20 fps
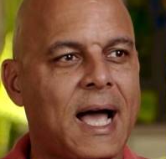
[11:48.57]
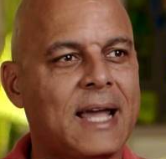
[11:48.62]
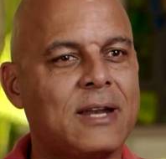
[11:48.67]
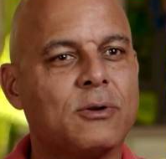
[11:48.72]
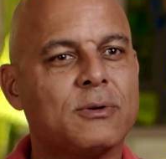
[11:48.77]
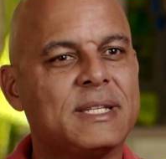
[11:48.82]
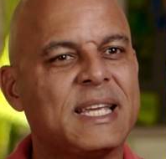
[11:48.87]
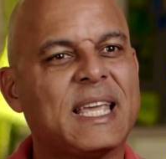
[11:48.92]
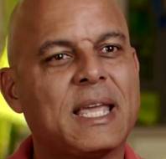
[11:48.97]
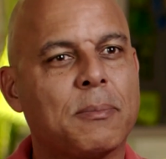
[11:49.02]
I
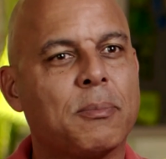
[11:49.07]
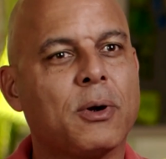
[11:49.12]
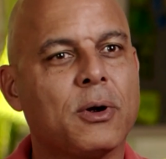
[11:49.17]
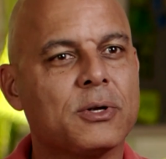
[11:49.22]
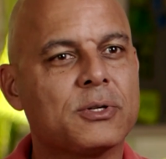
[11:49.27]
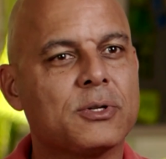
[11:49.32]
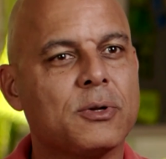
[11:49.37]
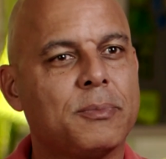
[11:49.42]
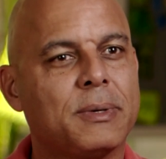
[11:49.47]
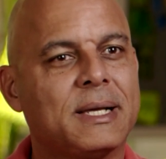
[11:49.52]
don't take it
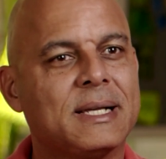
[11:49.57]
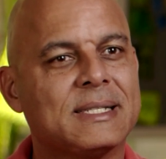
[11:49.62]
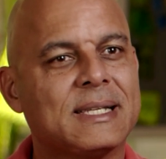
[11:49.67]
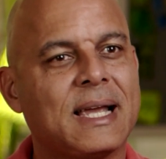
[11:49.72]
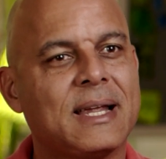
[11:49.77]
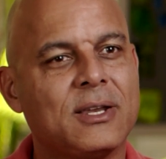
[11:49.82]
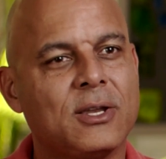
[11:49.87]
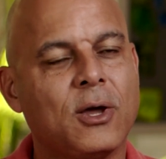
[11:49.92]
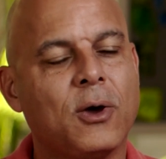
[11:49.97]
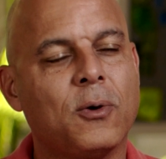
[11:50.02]
personal
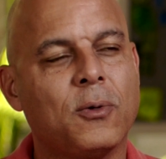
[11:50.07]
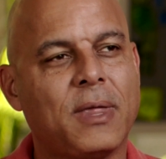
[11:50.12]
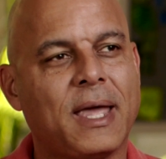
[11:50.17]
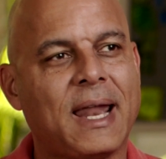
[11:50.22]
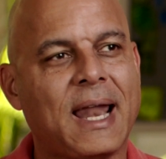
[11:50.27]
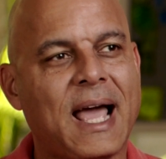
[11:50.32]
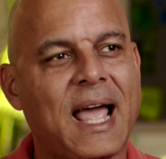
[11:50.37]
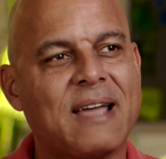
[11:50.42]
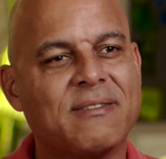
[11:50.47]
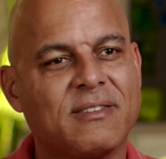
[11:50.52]
because I know
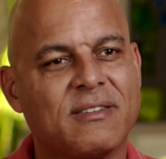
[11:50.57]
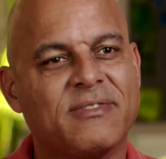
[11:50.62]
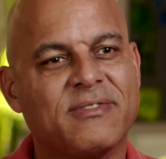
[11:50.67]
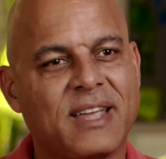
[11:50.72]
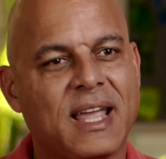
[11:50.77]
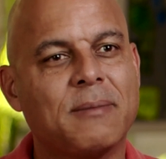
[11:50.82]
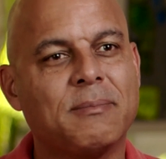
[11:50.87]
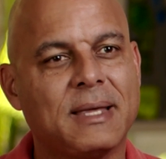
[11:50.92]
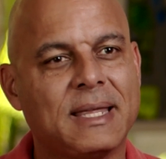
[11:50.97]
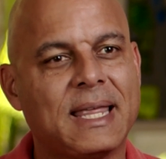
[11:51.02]
that I have a
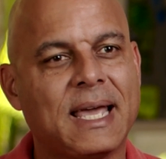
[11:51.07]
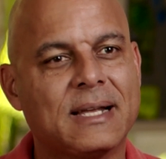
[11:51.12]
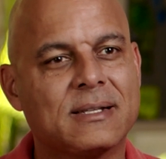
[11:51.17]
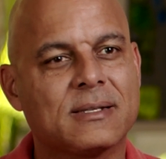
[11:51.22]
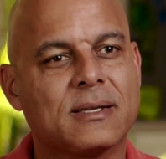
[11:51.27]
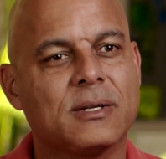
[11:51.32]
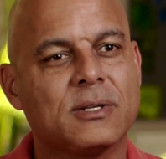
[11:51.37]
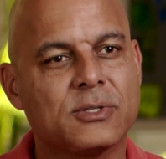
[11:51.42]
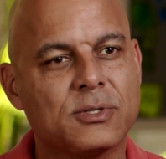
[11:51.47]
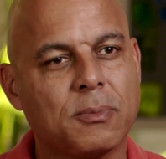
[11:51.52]
family
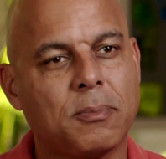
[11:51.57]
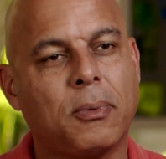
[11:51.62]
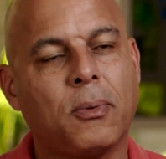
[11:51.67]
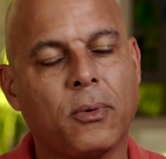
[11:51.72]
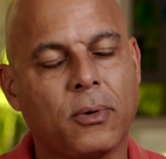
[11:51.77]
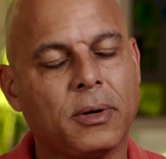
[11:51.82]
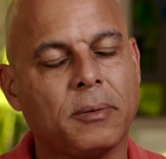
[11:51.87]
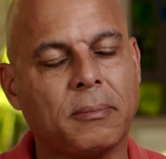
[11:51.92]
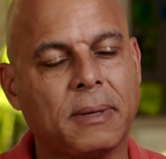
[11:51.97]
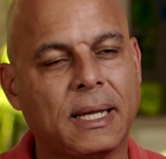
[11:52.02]
that's going to
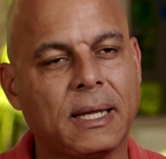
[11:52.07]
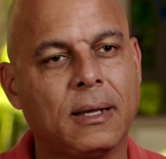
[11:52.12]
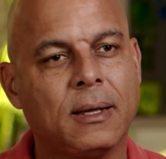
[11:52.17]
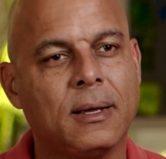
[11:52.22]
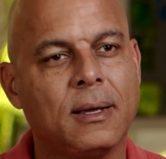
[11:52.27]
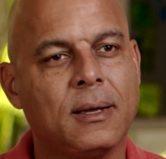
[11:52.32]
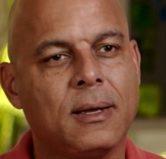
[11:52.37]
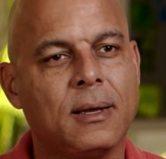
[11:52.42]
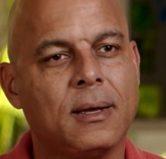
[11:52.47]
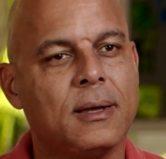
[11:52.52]
support me
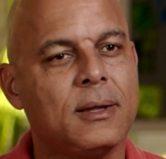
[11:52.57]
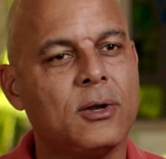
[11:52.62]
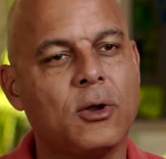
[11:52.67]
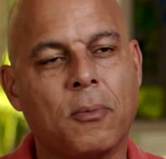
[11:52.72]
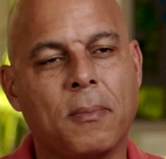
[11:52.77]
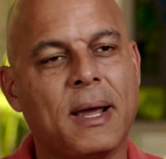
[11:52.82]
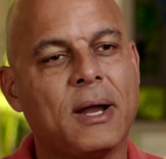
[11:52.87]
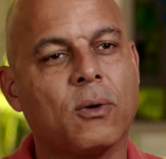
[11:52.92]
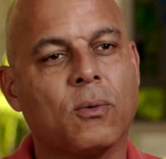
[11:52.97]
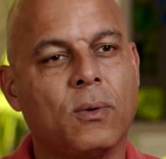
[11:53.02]

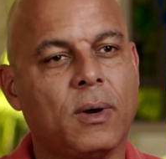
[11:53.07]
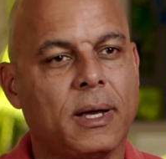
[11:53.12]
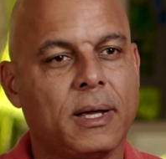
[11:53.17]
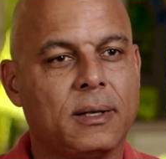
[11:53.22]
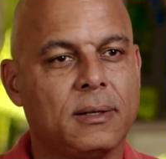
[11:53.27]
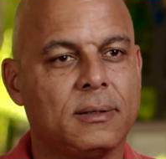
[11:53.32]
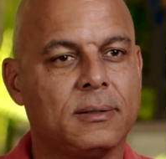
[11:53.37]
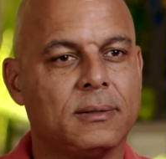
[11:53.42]
no matter what.